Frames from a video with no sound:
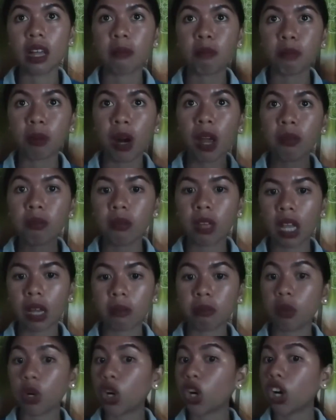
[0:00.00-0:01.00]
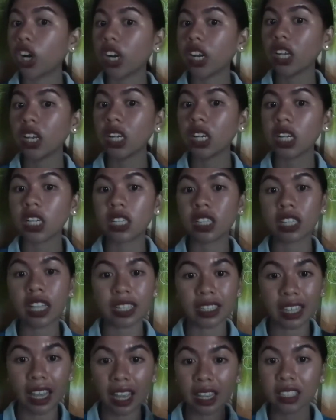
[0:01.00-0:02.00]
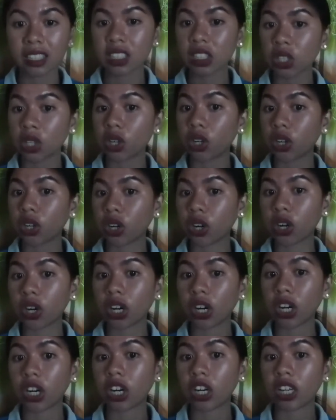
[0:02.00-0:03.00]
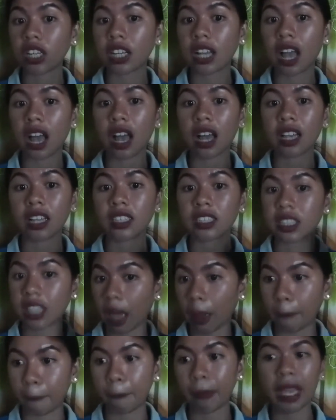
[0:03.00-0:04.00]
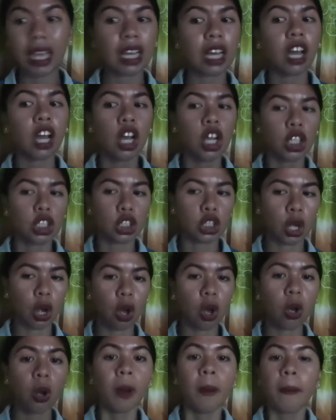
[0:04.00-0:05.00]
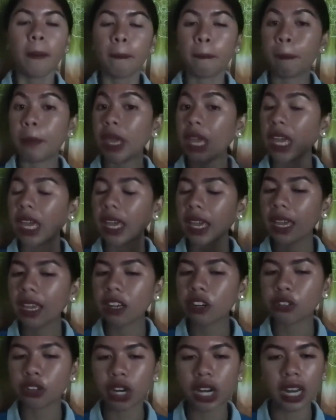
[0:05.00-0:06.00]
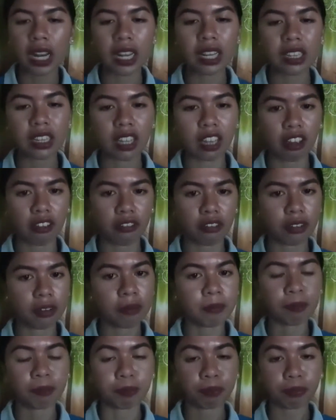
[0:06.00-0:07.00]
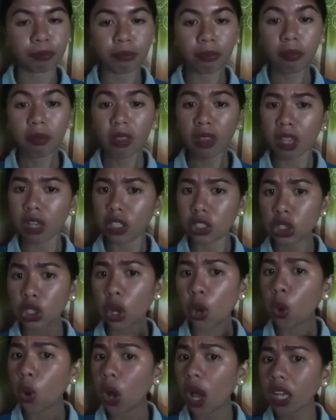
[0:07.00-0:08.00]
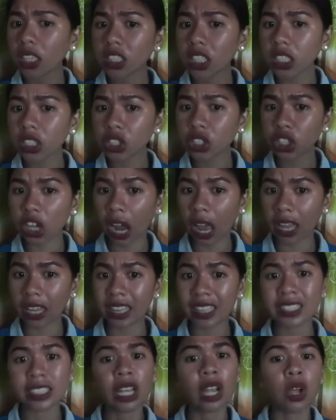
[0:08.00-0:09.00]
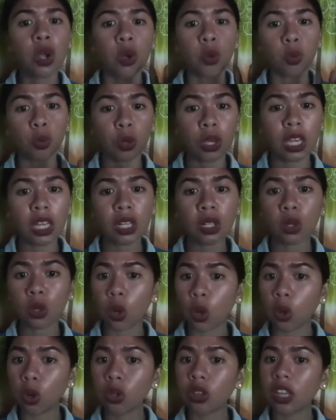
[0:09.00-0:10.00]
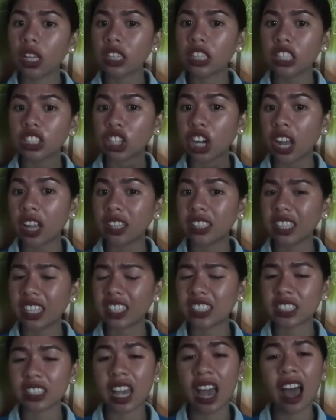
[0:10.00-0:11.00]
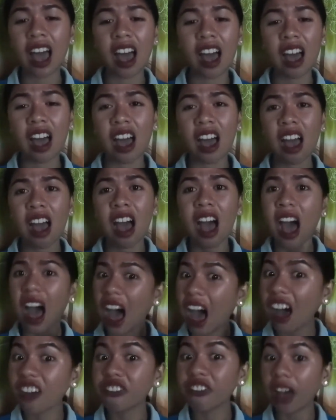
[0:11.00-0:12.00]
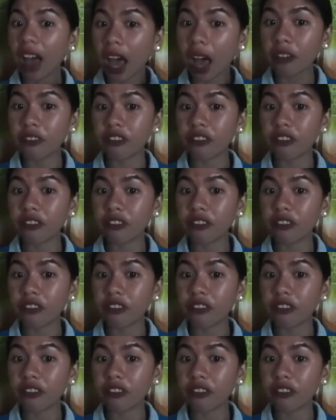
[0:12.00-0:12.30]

problem or the text or the topic. So being creative. So as a child, we know that the child is have a